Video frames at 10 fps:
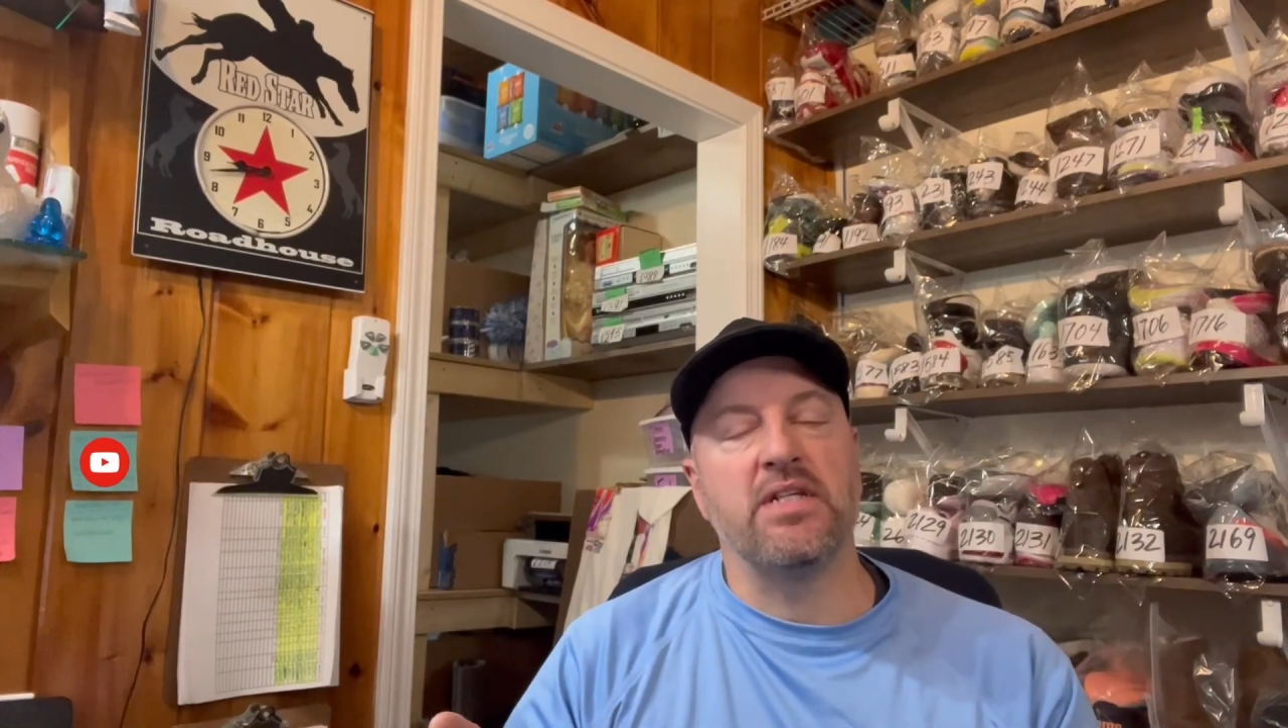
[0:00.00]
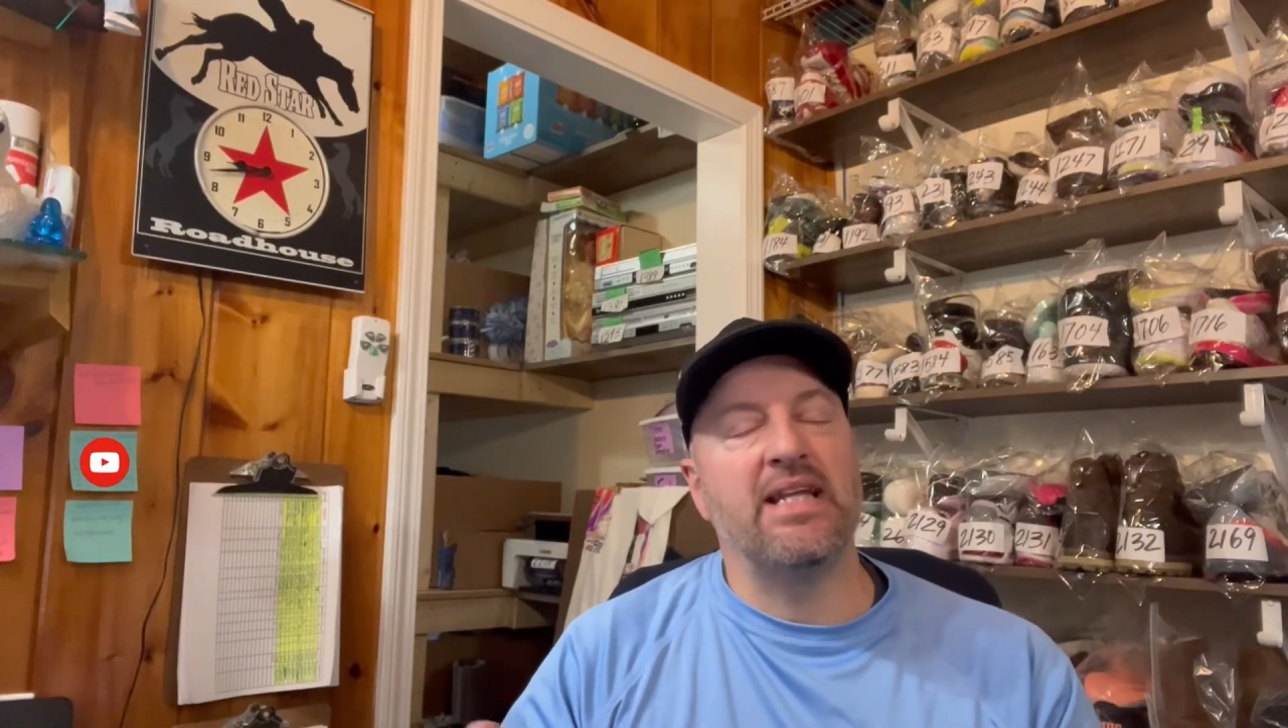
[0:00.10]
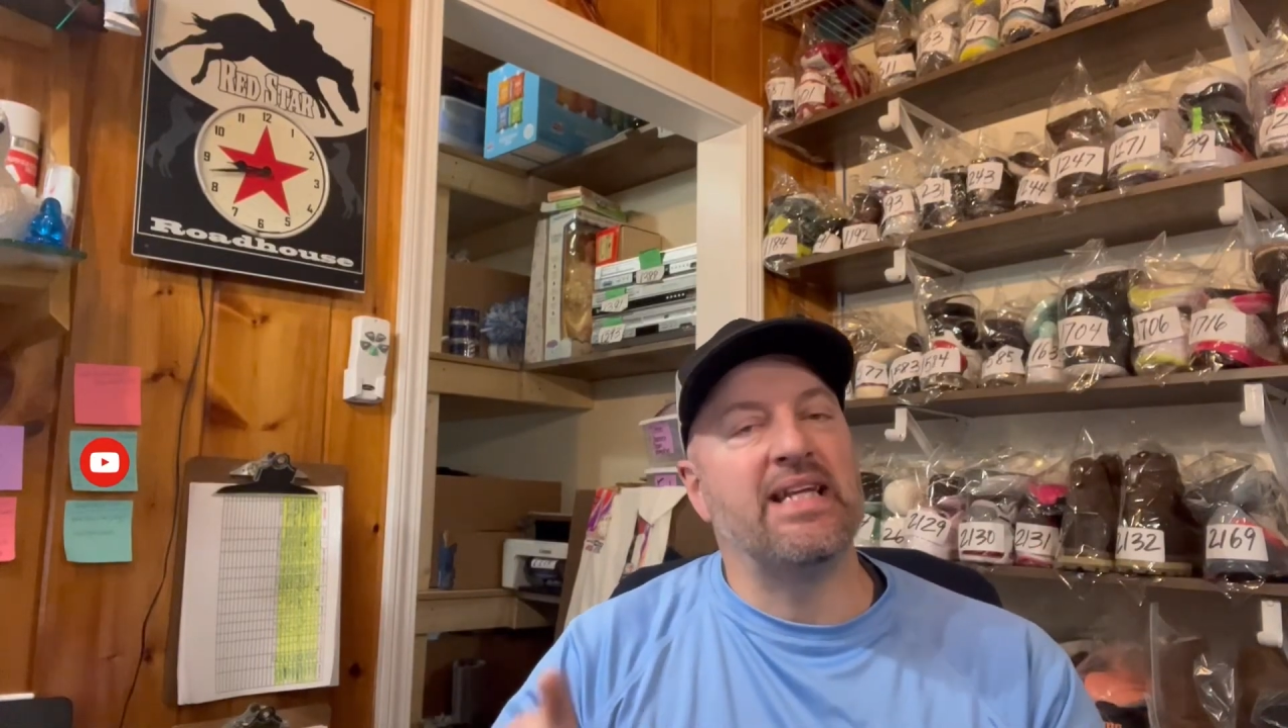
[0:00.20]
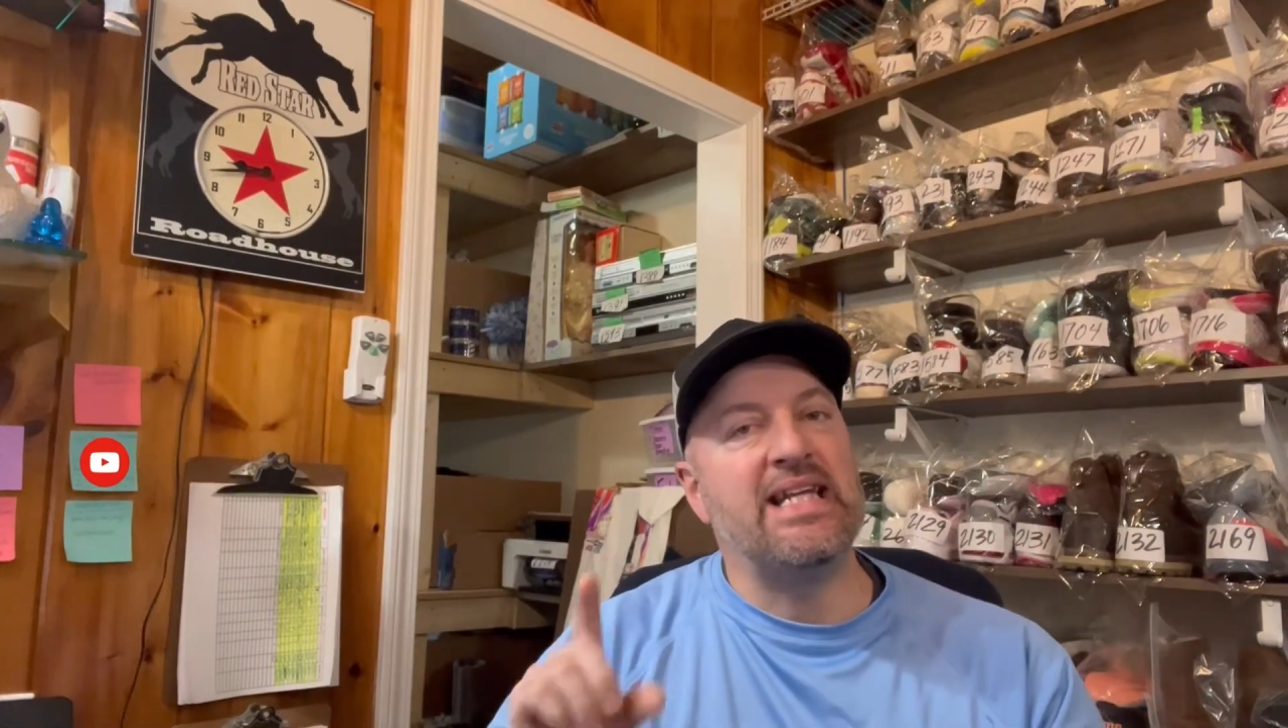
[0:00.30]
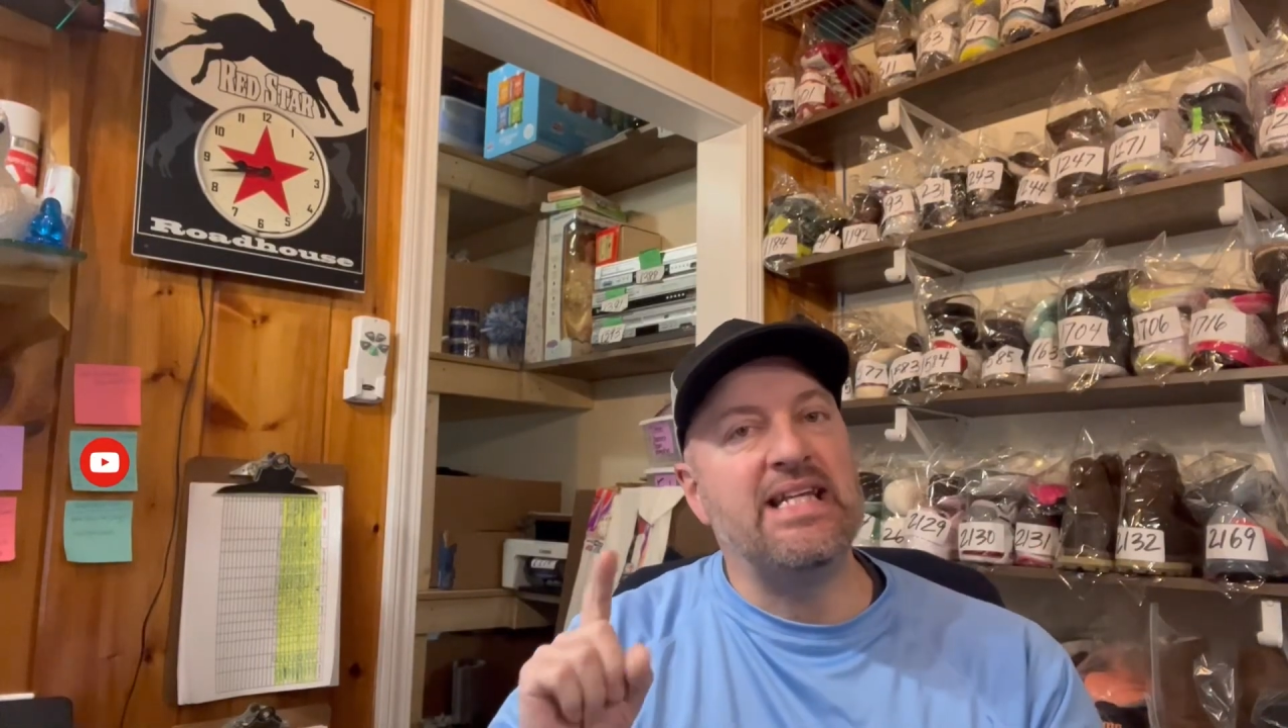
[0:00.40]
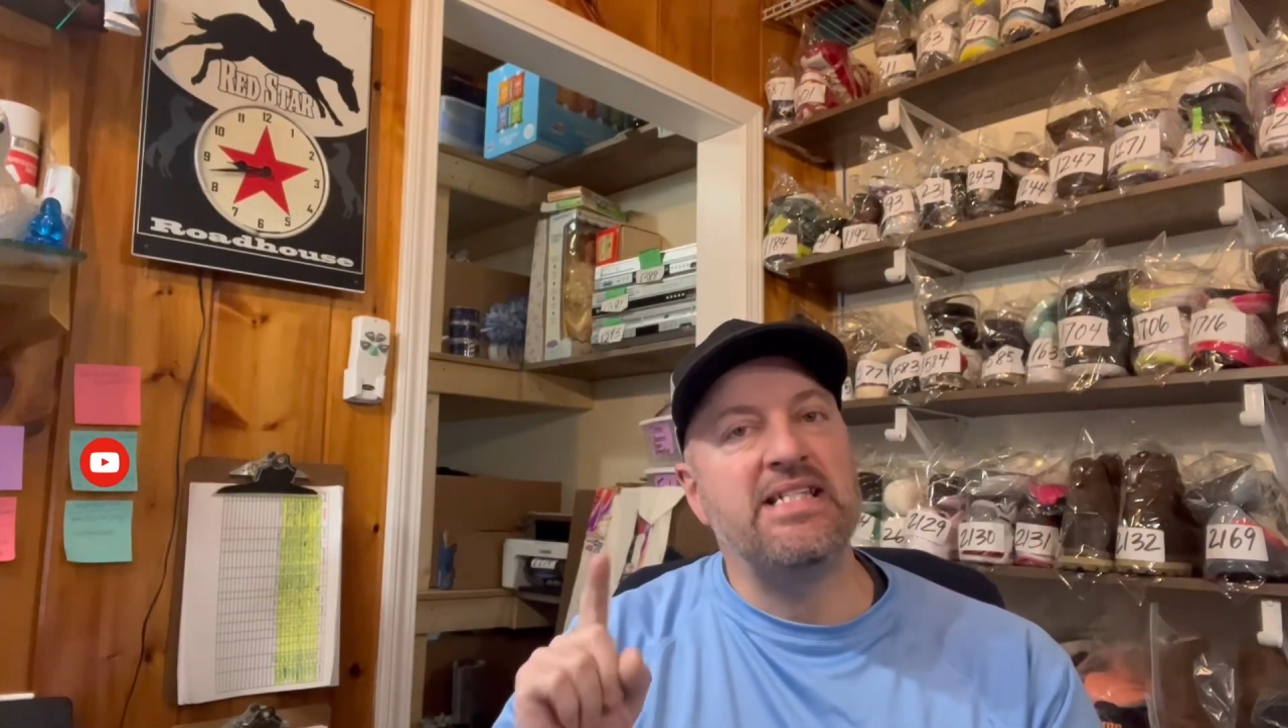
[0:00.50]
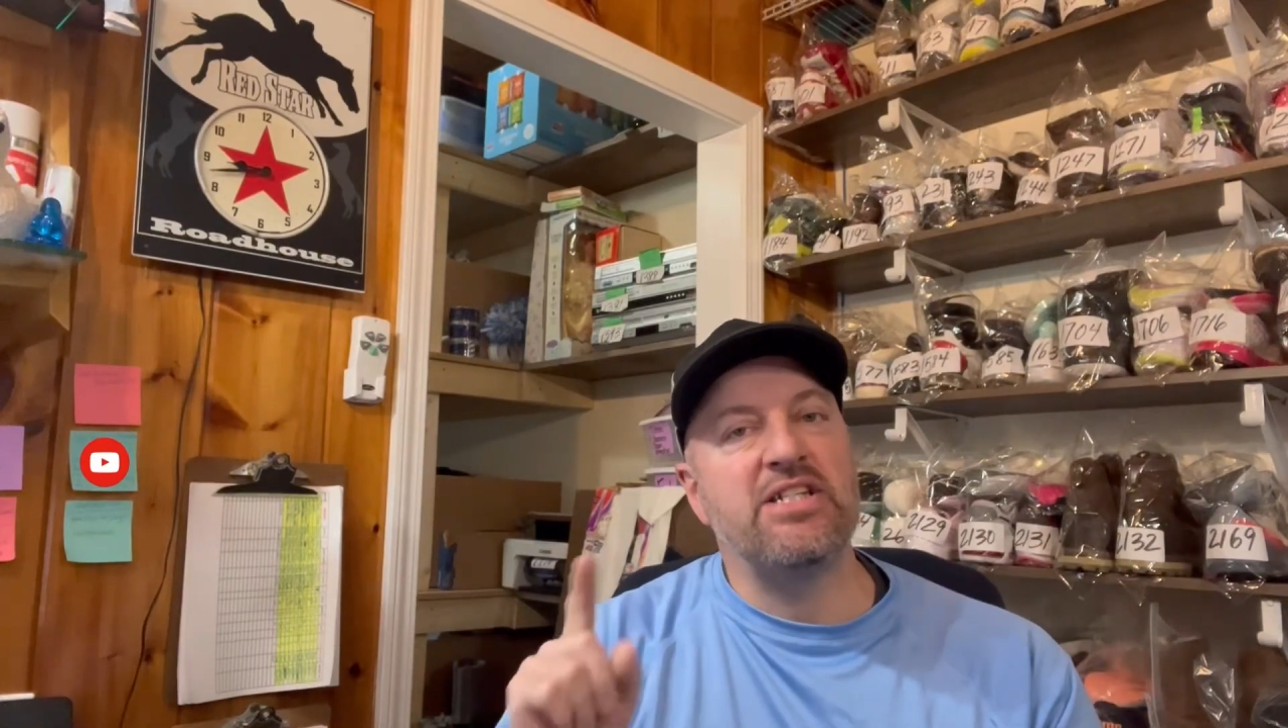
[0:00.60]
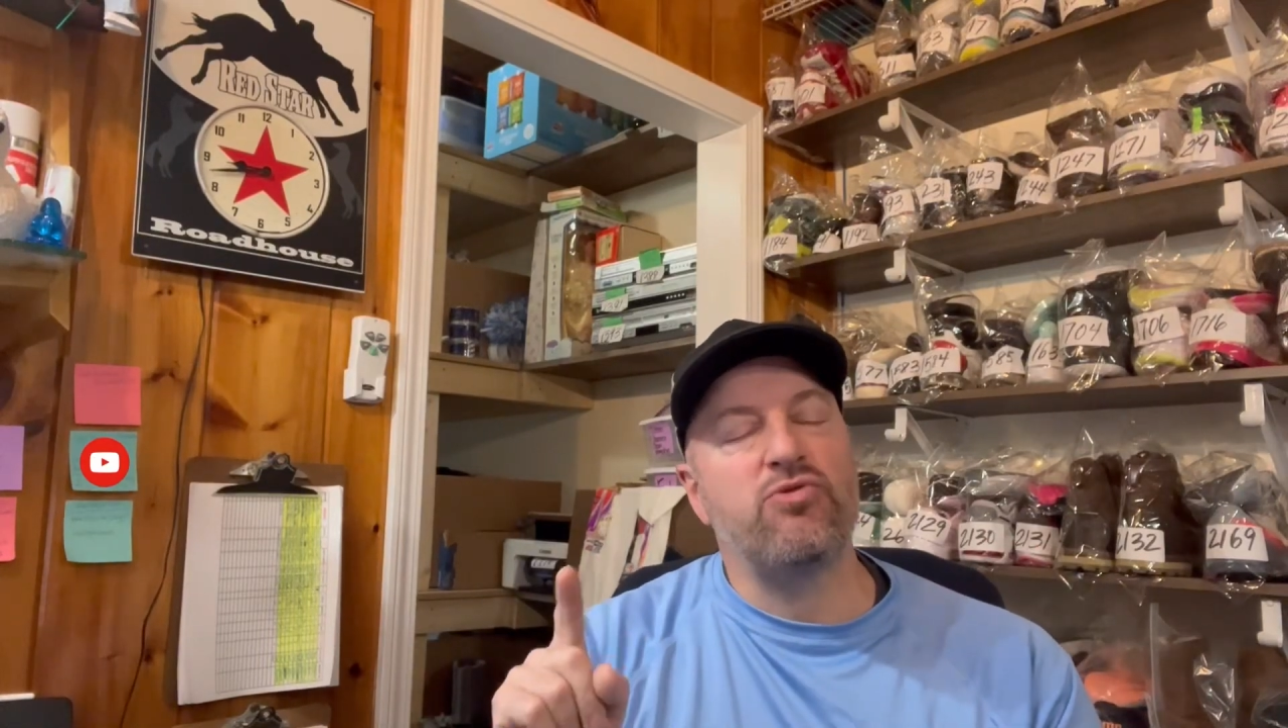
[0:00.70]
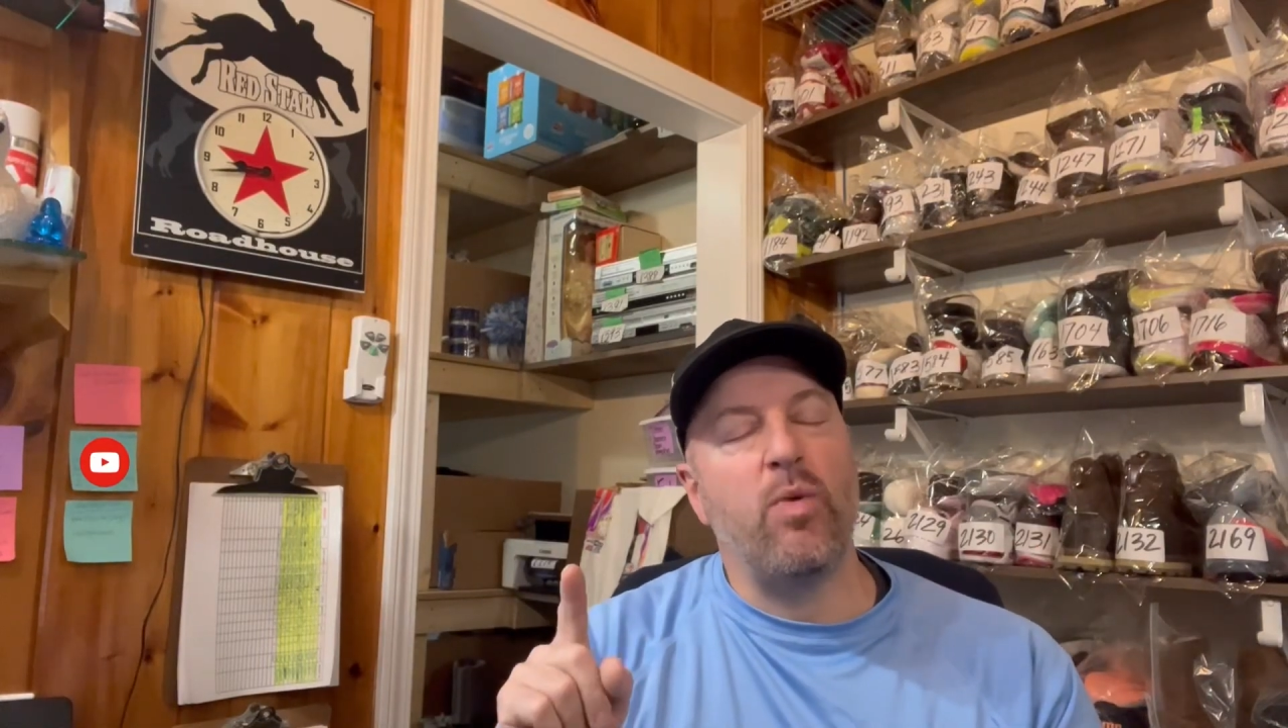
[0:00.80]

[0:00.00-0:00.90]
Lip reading: And the easiest